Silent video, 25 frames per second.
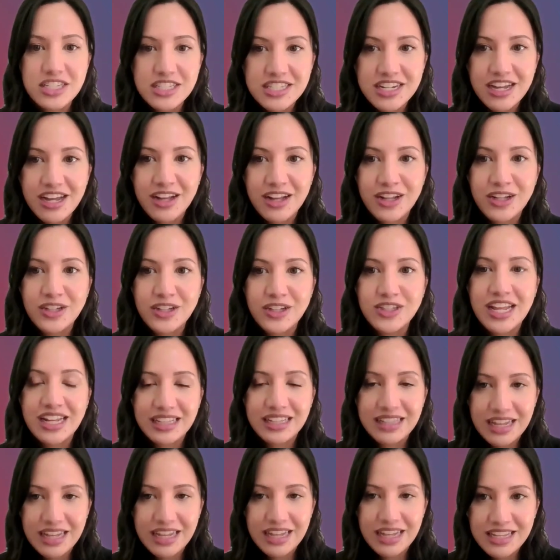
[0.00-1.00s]
detailed
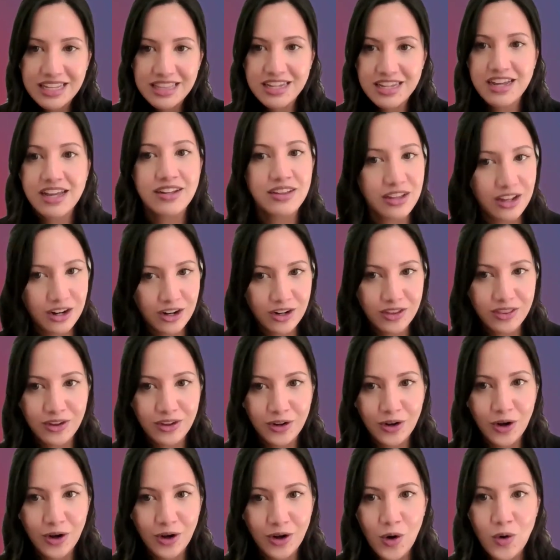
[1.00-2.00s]
and lengthy and they're
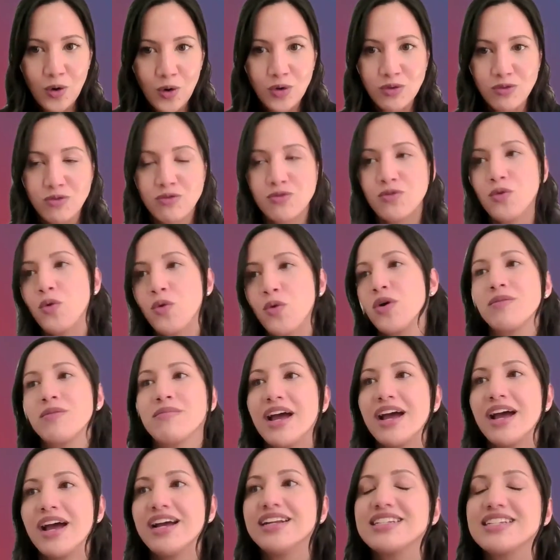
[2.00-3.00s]
their own
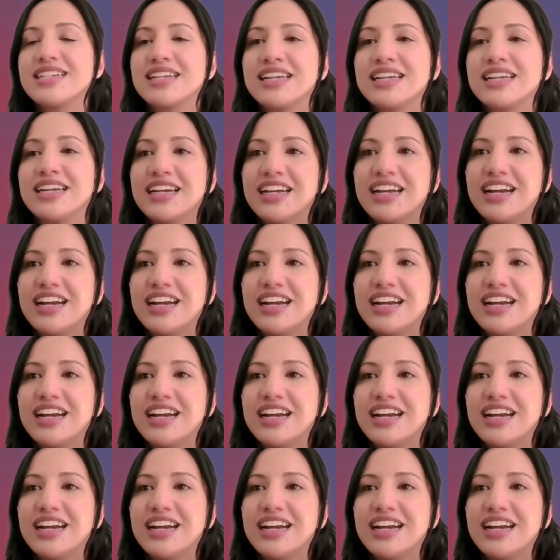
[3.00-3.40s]
format?